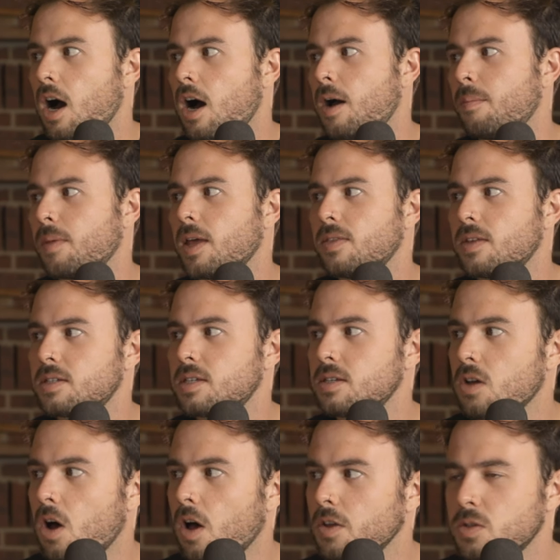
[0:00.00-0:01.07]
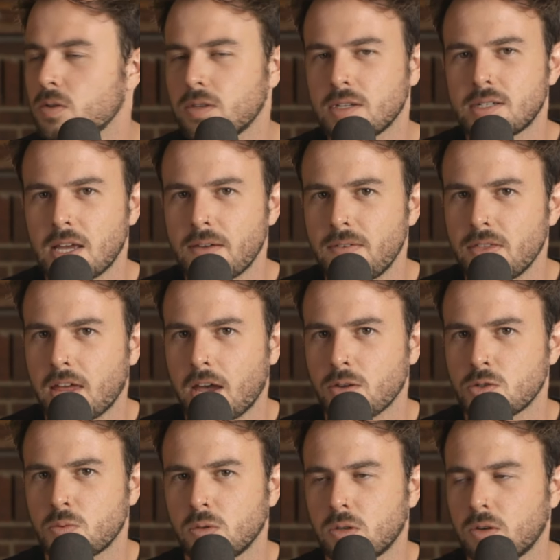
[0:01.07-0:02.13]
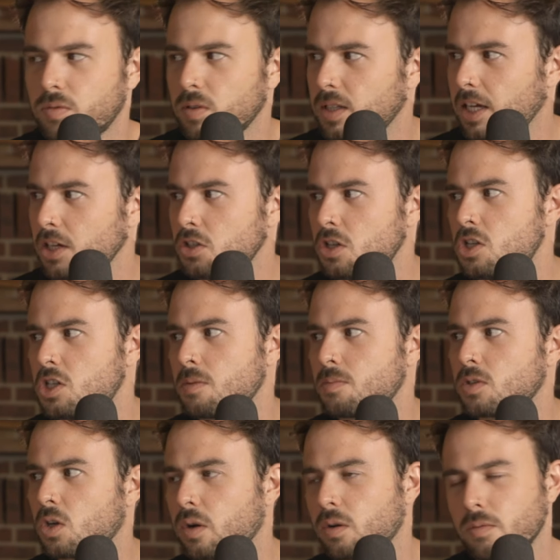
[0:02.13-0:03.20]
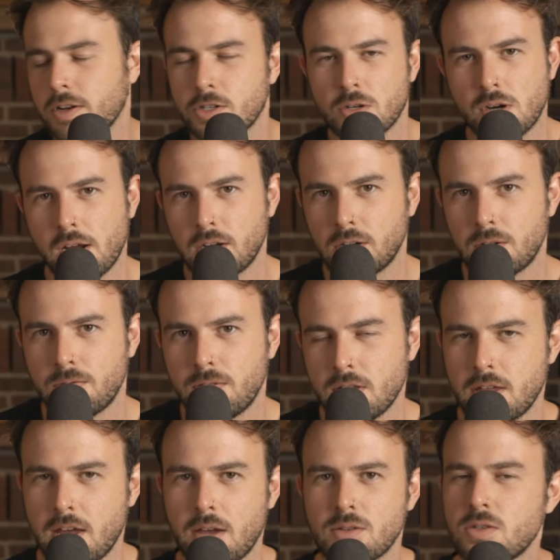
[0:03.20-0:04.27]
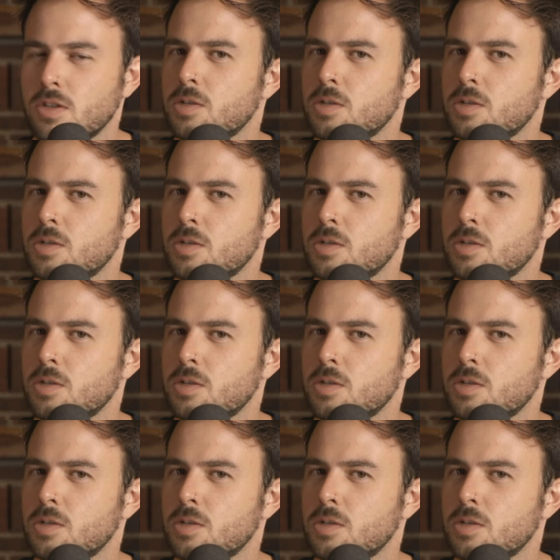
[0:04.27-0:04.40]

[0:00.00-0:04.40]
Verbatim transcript: Um, and this is also the seventh house ruler of relationships going retrograde in your fifth house.